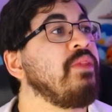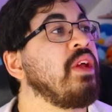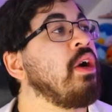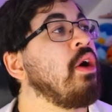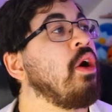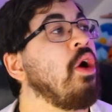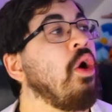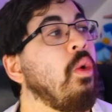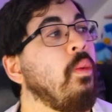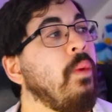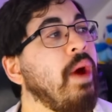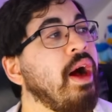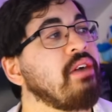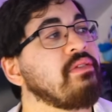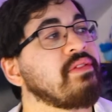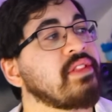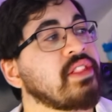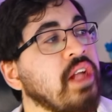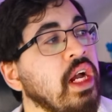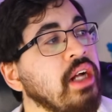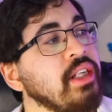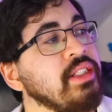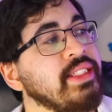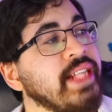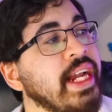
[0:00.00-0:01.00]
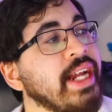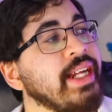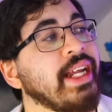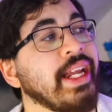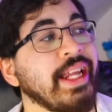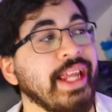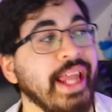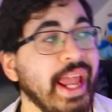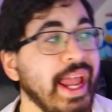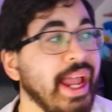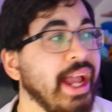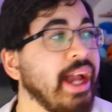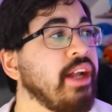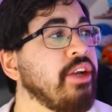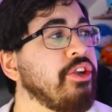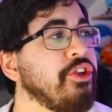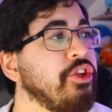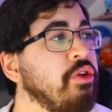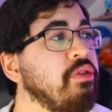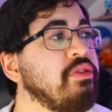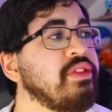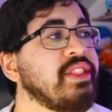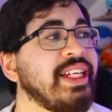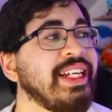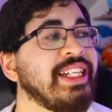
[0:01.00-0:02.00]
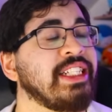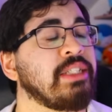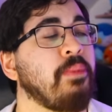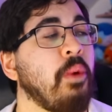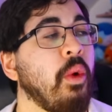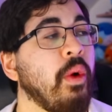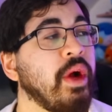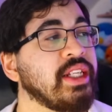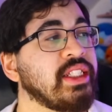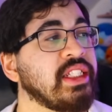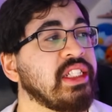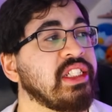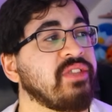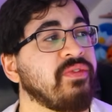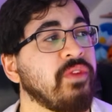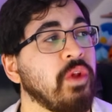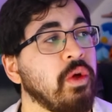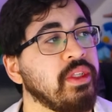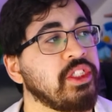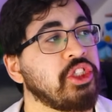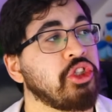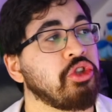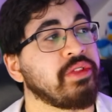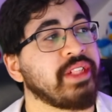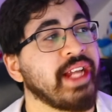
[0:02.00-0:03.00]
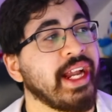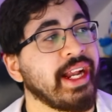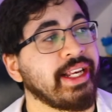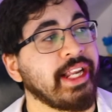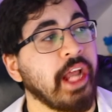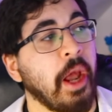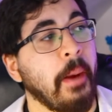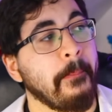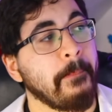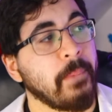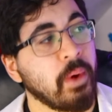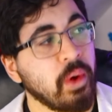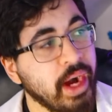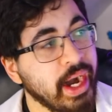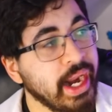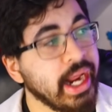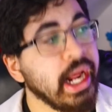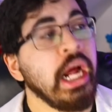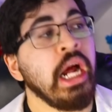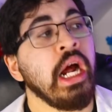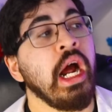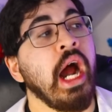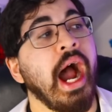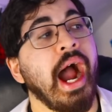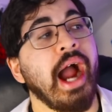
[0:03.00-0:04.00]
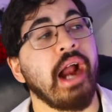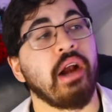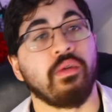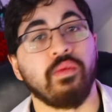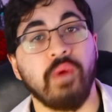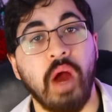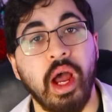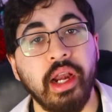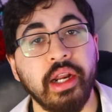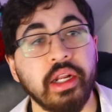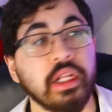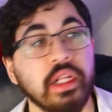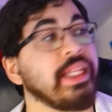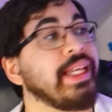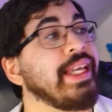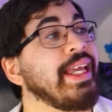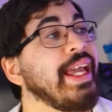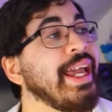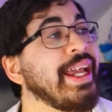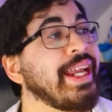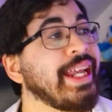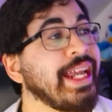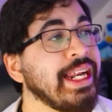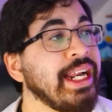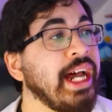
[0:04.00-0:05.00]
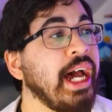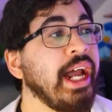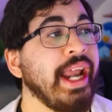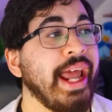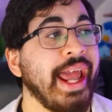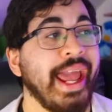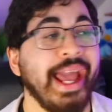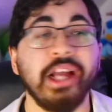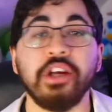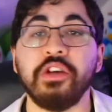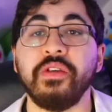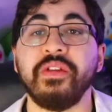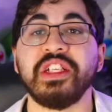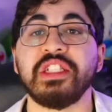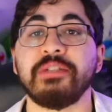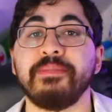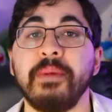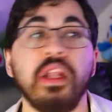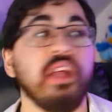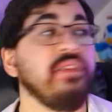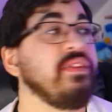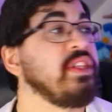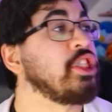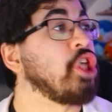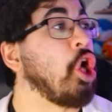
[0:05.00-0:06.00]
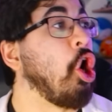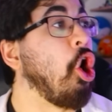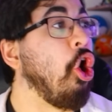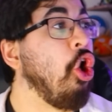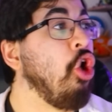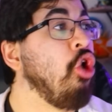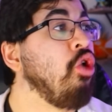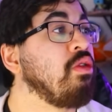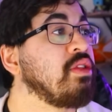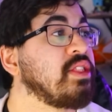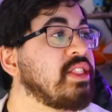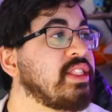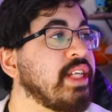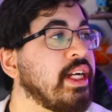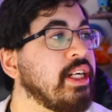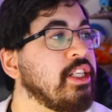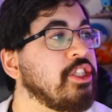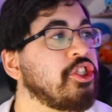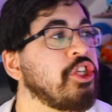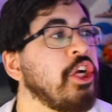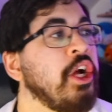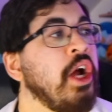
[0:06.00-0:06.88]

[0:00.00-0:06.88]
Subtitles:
While Skuntank can use its poisonous fluids to take down prey, ironically, it cannot handle the smell of its own stench,